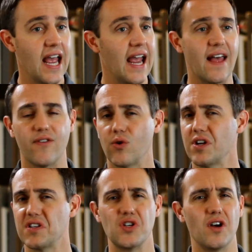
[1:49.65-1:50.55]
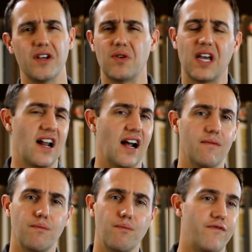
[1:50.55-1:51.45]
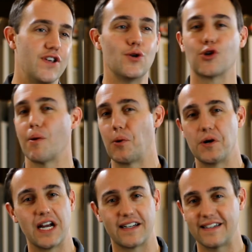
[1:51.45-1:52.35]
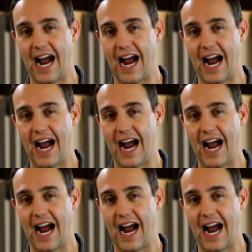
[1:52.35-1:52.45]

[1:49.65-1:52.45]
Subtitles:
and there is no, you cannot future predict,